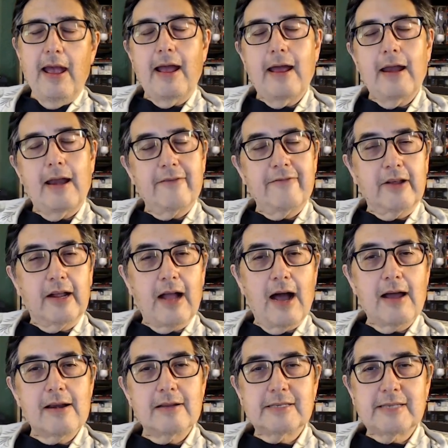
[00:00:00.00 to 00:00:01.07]
And I've
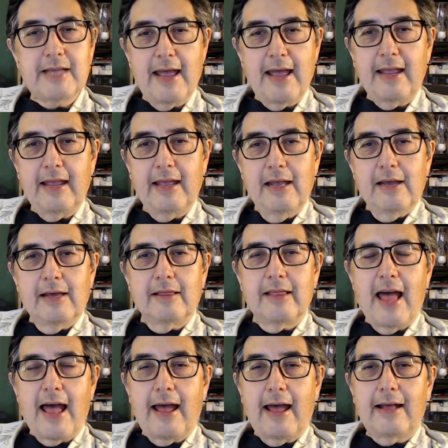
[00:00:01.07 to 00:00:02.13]
got to say,
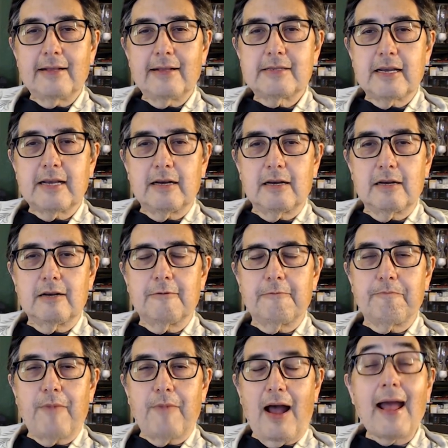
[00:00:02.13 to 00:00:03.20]
that
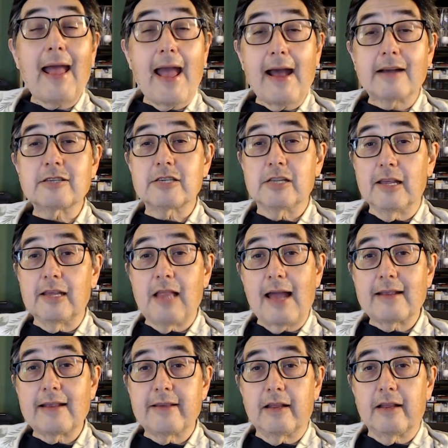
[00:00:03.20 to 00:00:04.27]
um, I actually
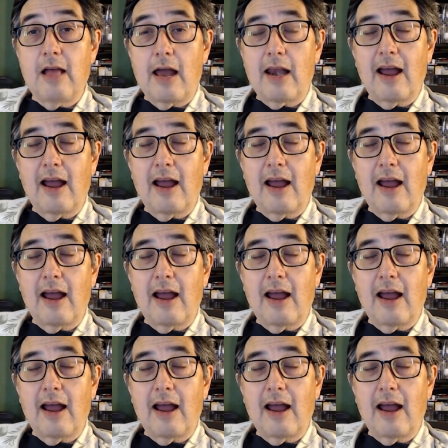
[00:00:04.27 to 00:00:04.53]
liked it a lot.